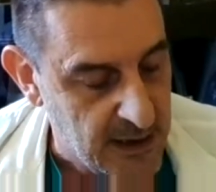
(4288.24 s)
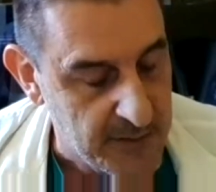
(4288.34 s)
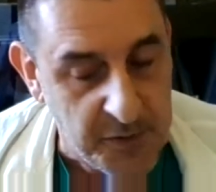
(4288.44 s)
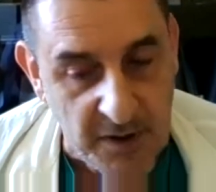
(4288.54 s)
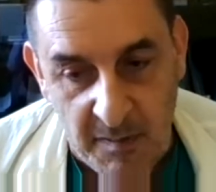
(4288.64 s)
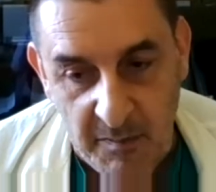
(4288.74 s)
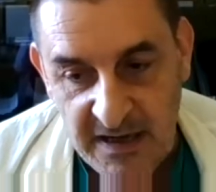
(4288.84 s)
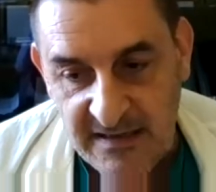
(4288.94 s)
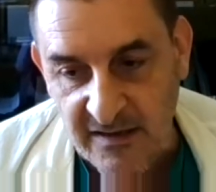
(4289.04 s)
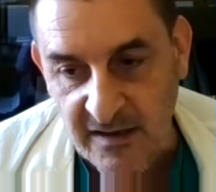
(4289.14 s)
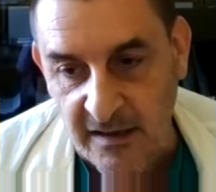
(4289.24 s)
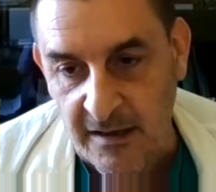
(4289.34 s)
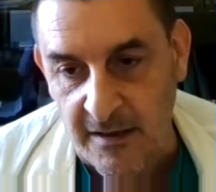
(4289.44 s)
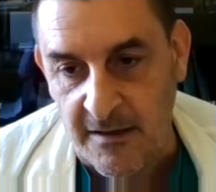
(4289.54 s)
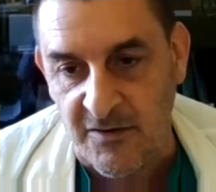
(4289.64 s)
Probably
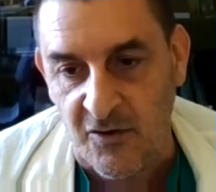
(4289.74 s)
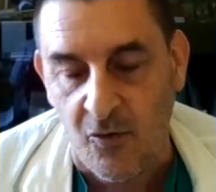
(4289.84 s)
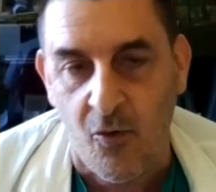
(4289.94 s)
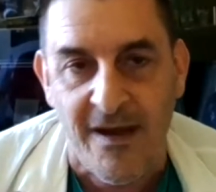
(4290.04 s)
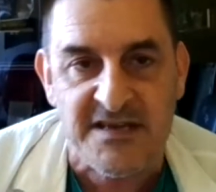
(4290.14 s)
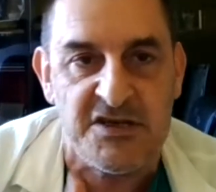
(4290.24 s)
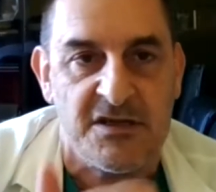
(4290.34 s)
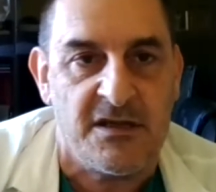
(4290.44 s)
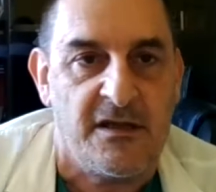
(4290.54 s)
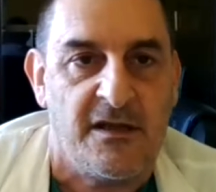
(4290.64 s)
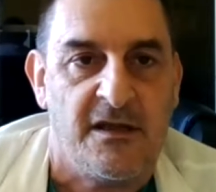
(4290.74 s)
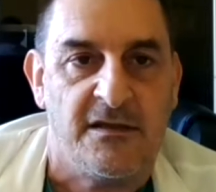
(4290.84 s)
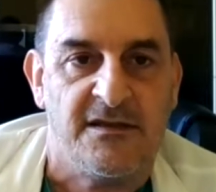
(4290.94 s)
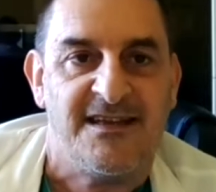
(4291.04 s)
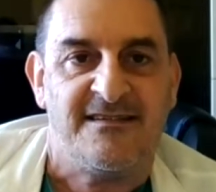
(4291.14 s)
the question
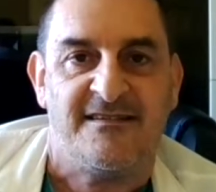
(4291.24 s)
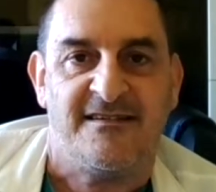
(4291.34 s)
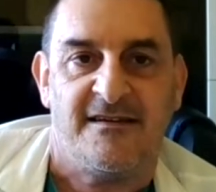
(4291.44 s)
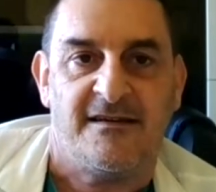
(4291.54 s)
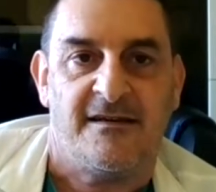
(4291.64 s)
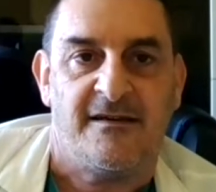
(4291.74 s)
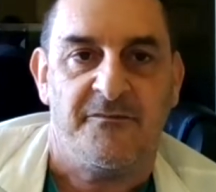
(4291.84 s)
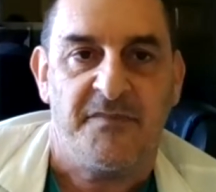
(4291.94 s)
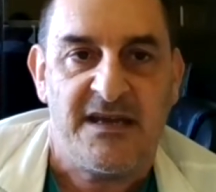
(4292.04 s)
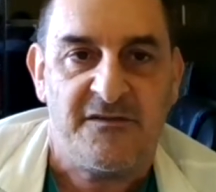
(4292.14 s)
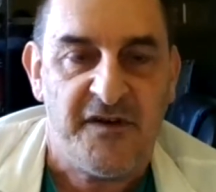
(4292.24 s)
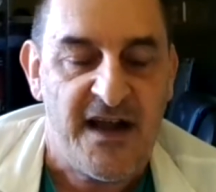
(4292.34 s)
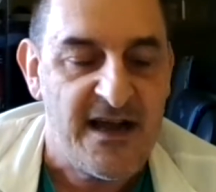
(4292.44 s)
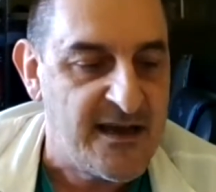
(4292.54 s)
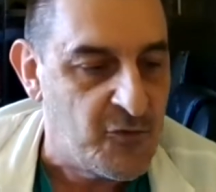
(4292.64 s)
that made
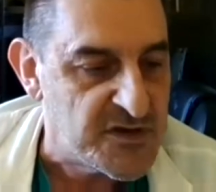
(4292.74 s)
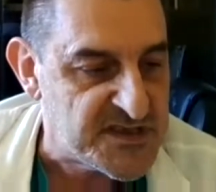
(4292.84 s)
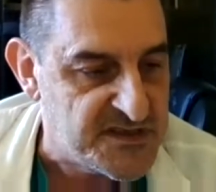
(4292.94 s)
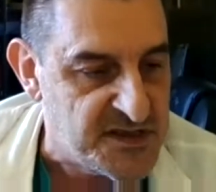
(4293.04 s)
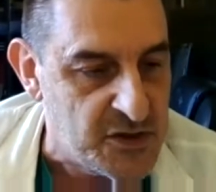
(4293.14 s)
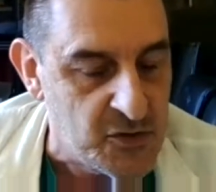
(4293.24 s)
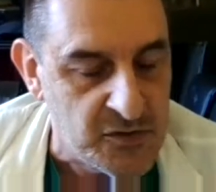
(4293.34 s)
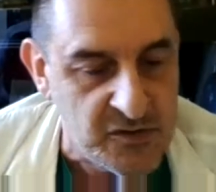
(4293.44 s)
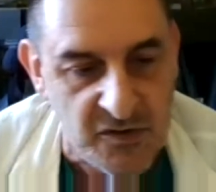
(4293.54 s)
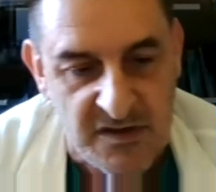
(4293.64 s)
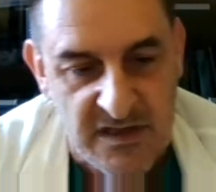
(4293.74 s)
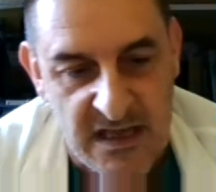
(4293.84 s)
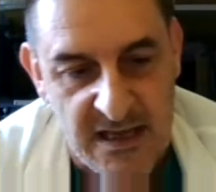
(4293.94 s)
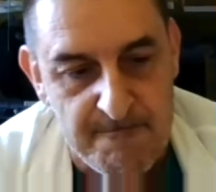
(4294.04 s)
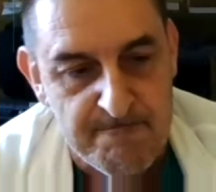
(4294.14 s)
Franca was due to the